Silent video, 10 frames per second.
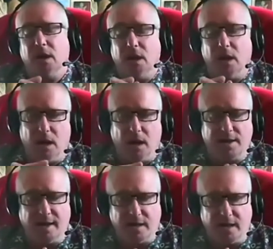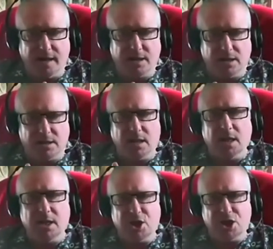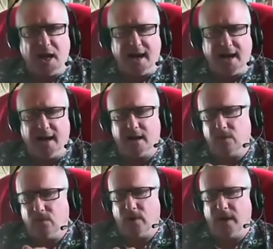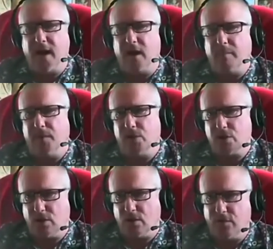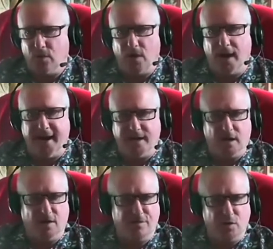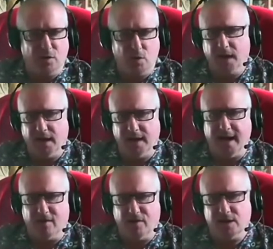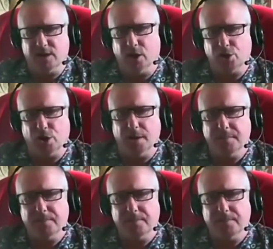a dedicated tag or element for header, footer, nav, etc.